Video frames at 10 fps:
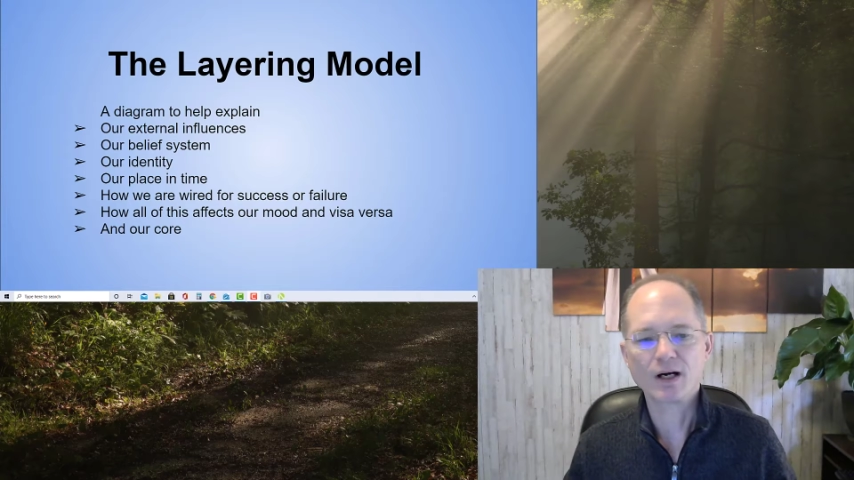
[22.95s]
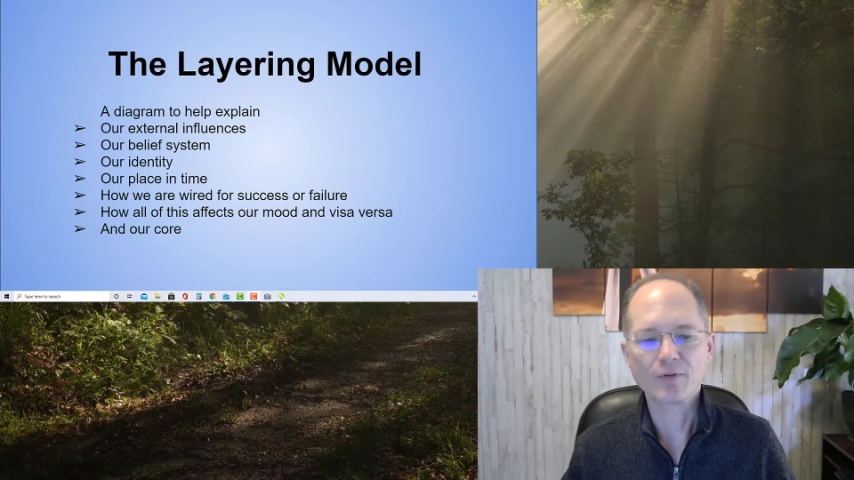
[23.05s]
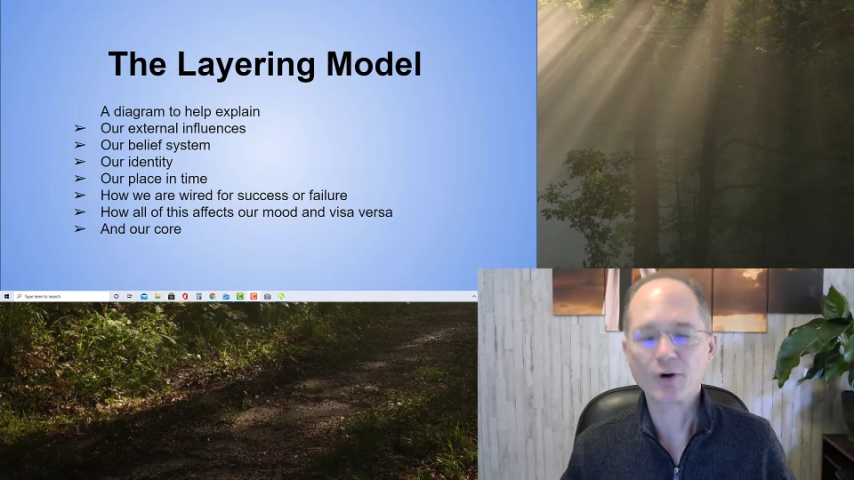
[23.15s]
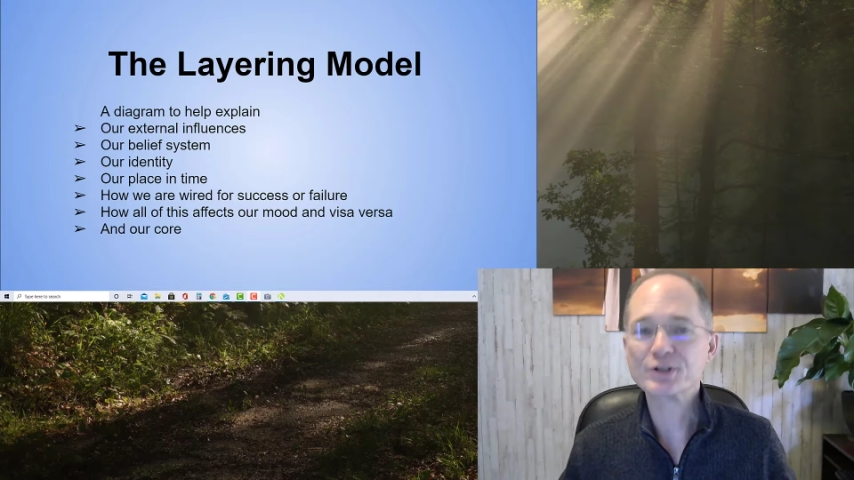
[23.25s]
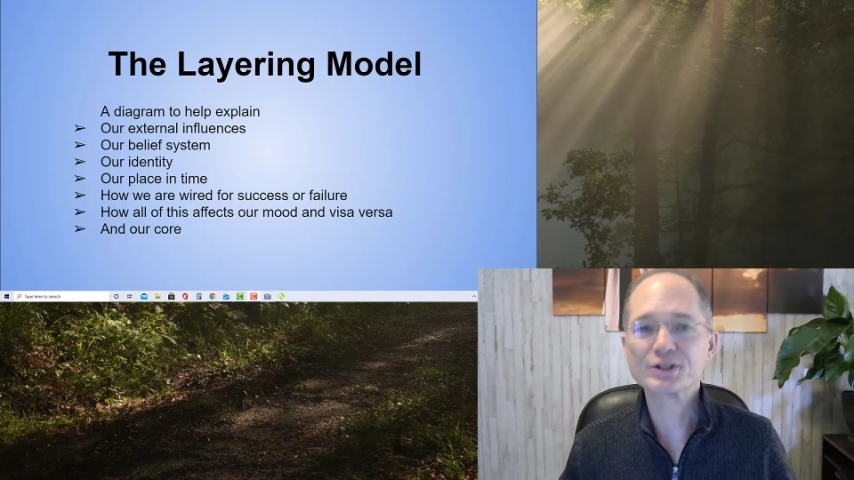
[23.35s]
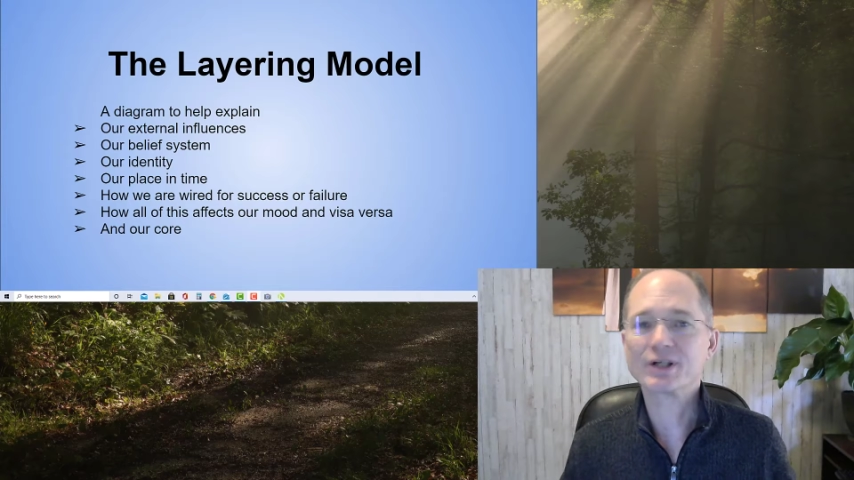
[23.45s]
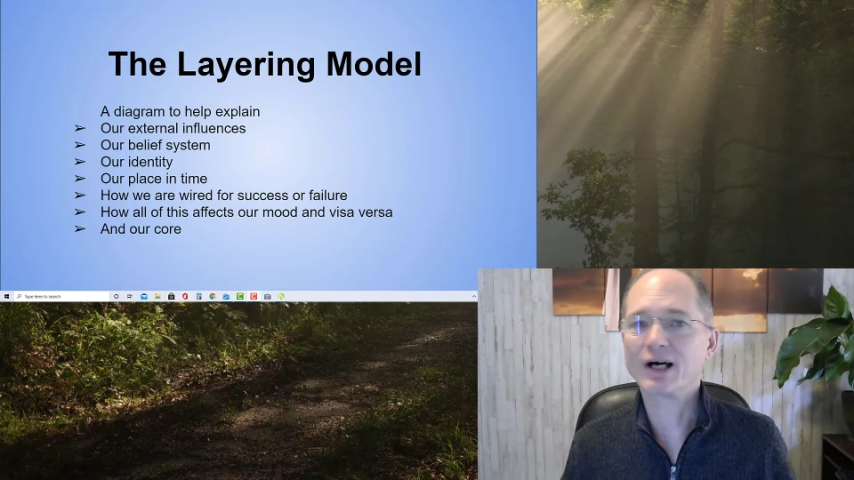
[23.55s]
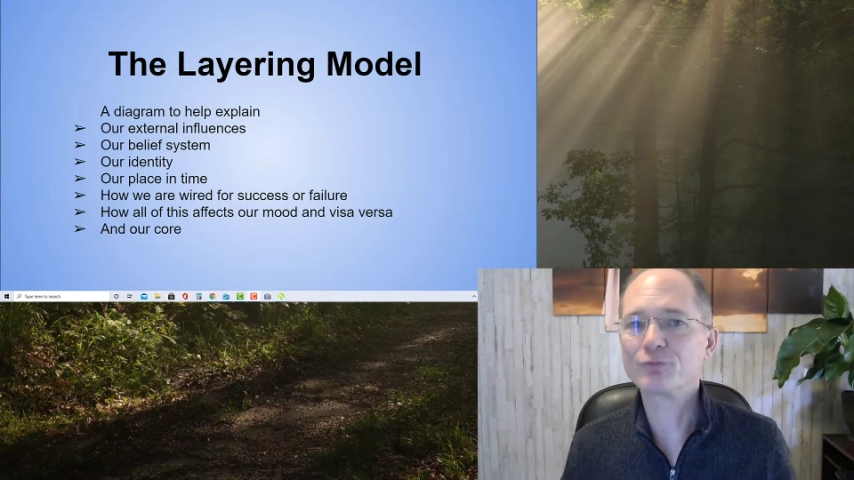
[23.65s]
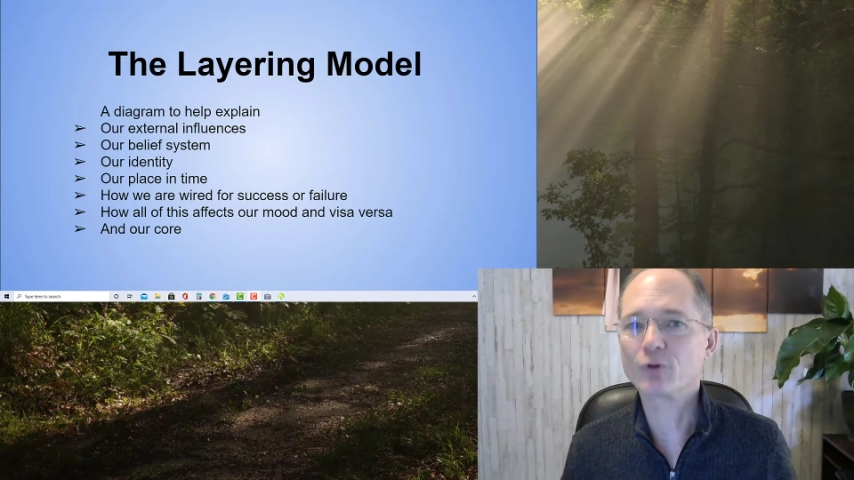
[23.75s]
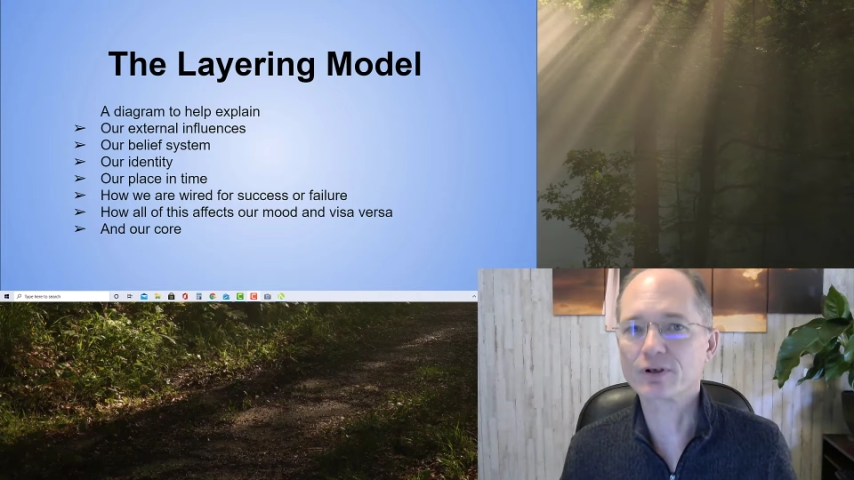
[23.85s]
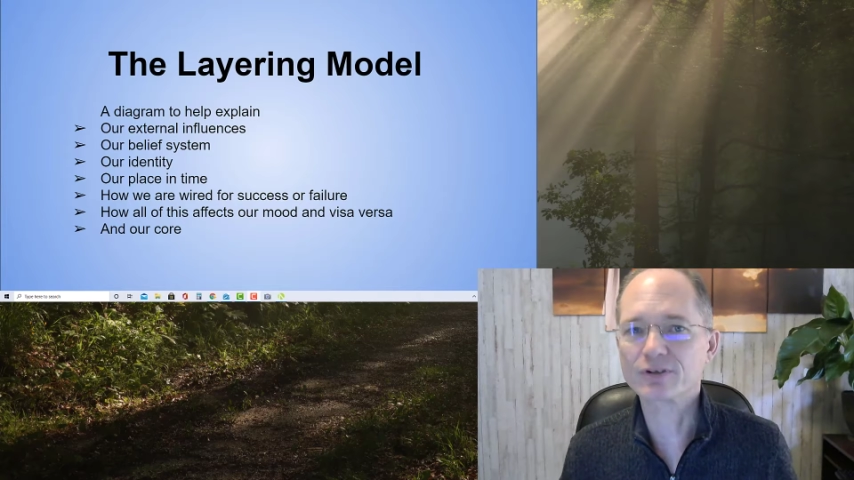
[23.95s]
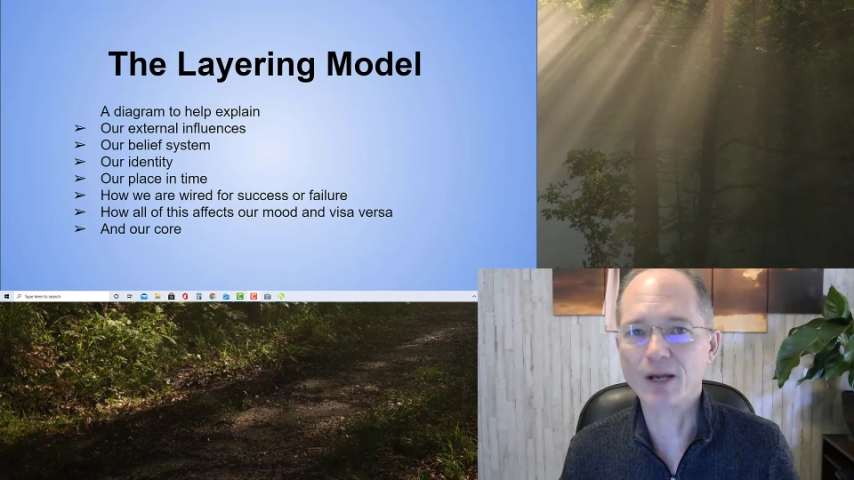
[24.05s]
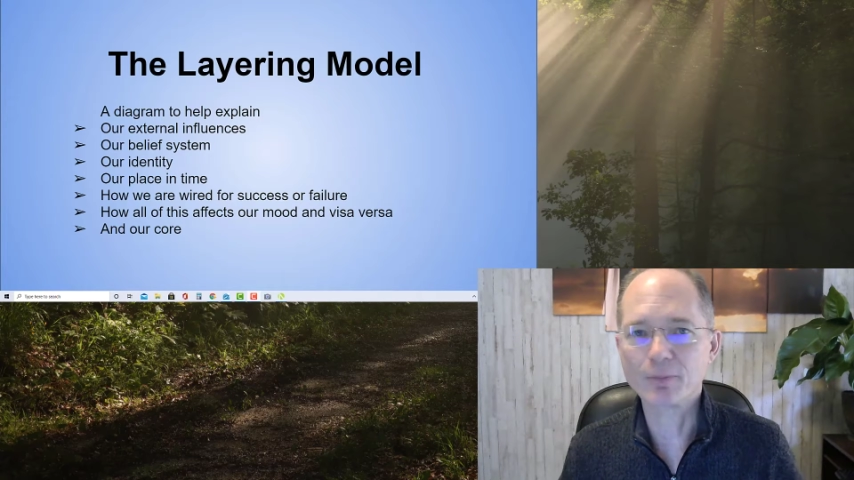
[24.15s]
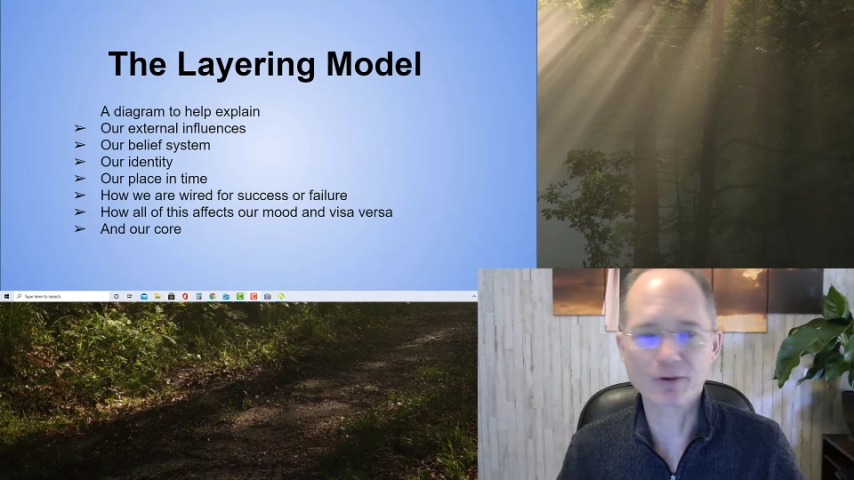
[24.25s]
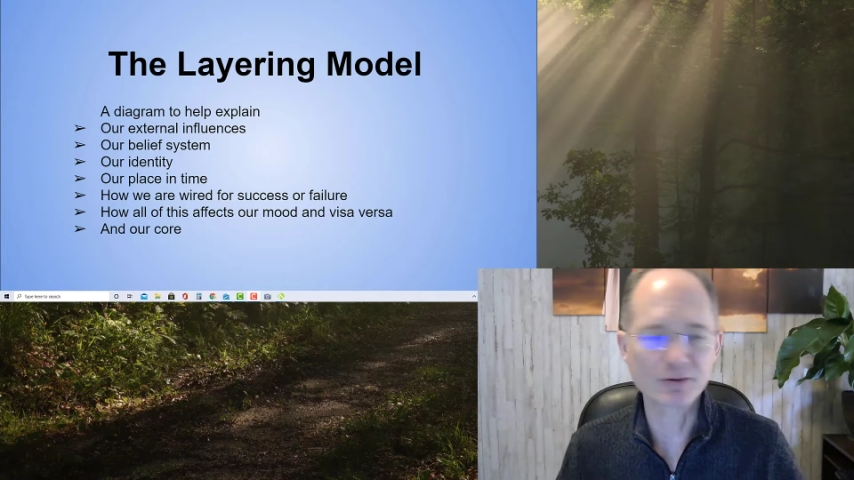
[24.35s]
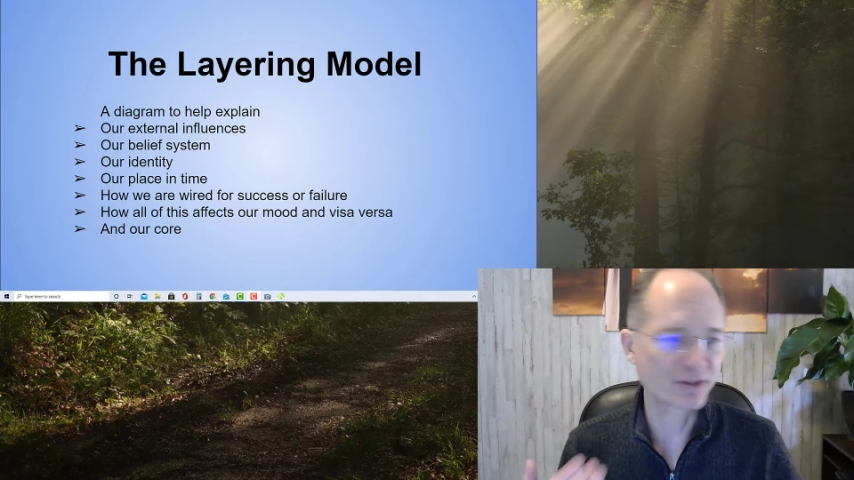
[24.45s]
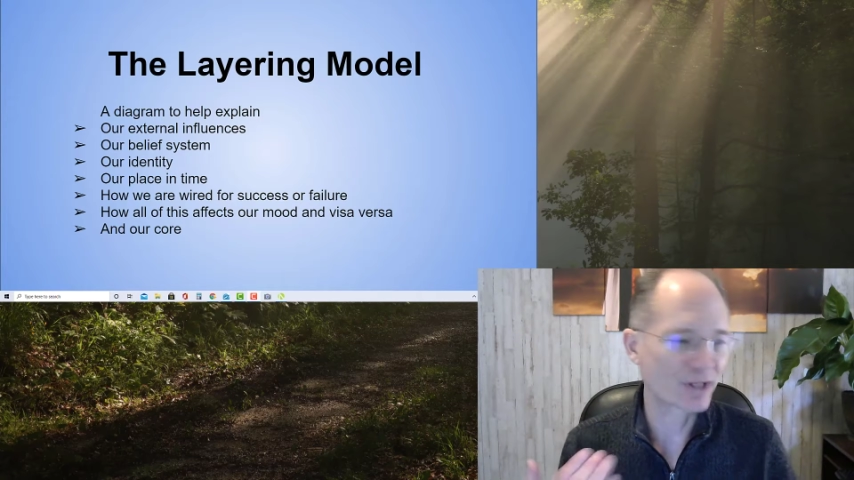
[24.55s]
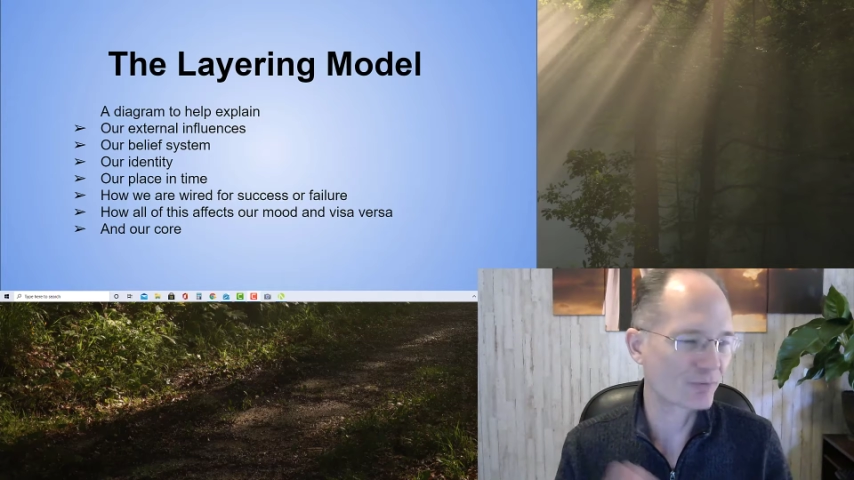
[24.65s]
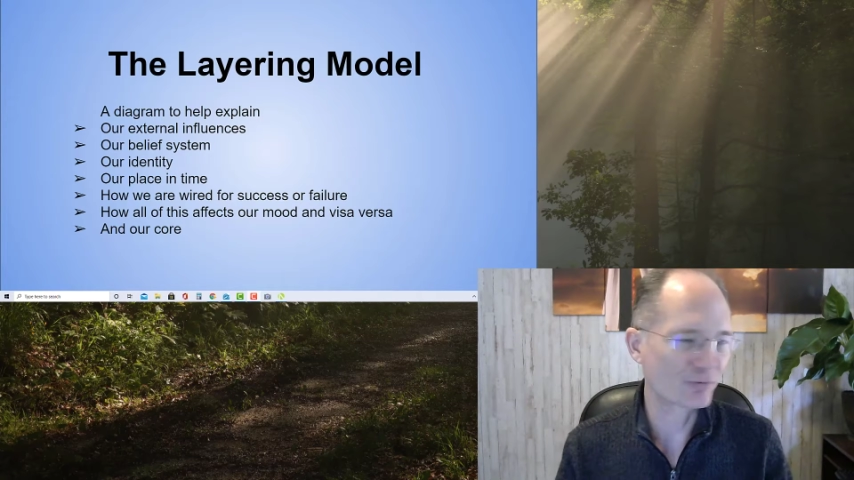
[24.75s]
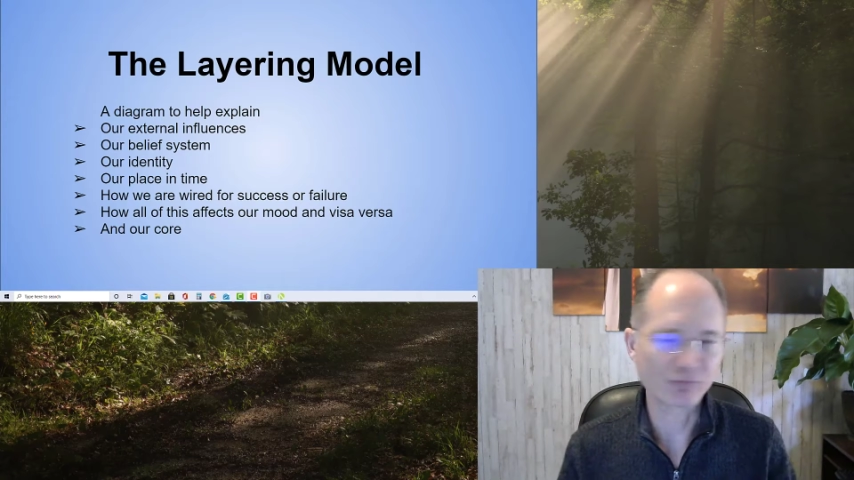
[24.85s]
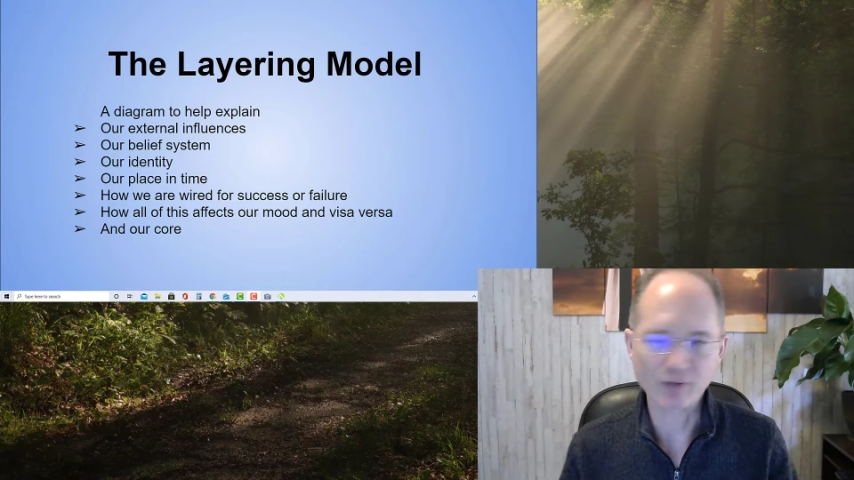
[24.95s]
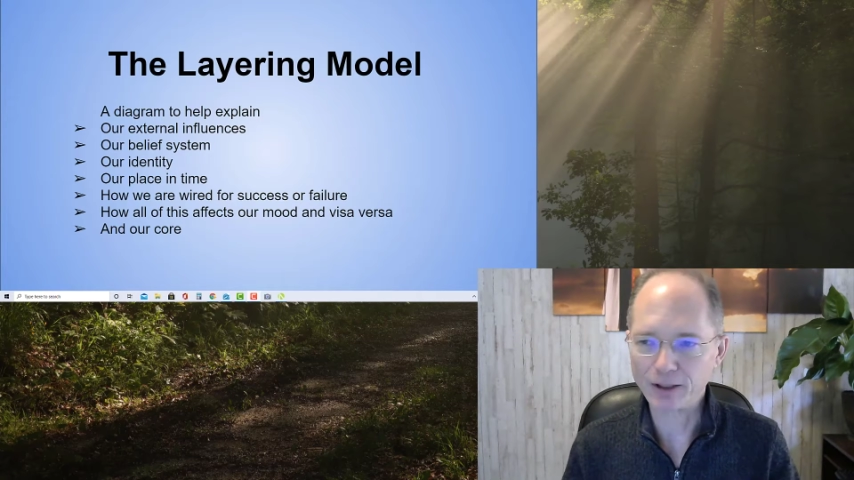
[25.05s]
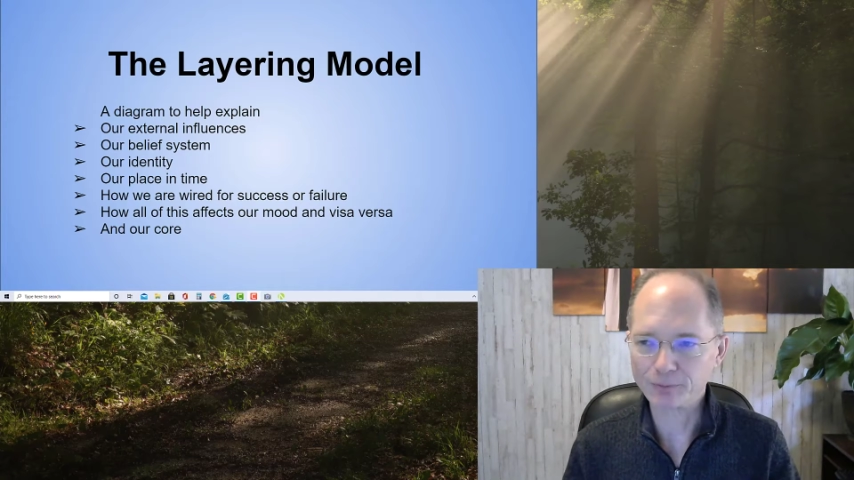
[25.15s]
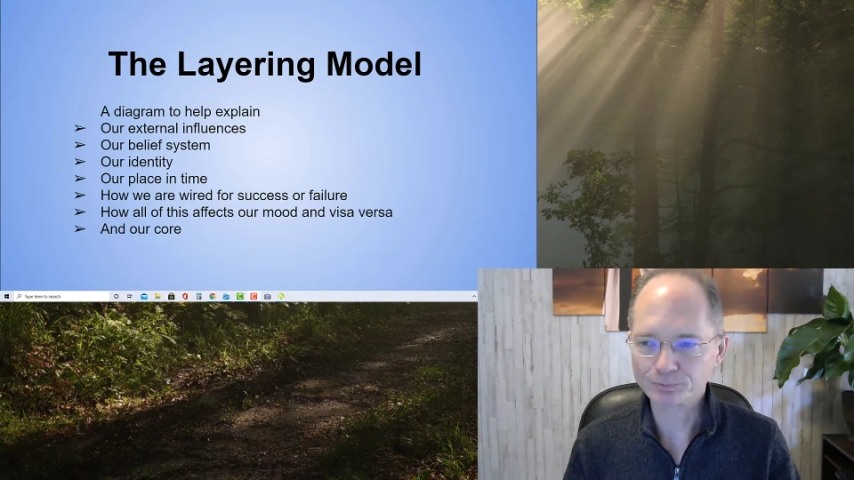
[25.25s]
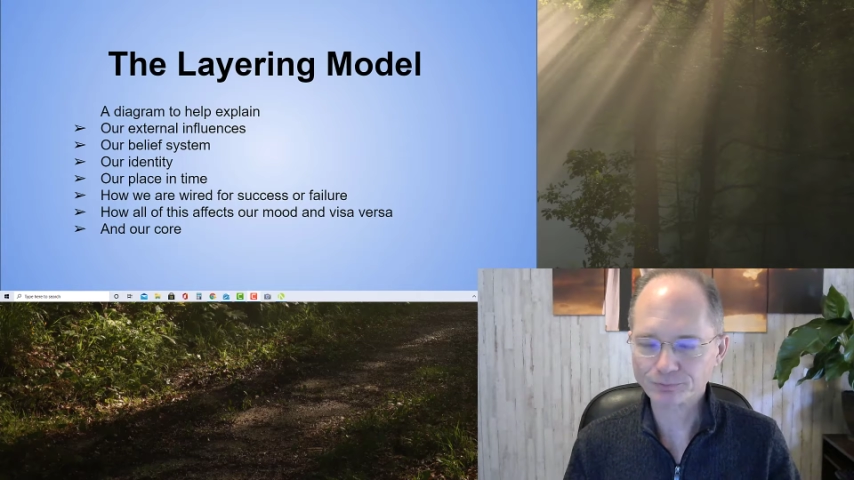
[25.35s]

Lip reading: There is a time for excitement, there's a time for fun,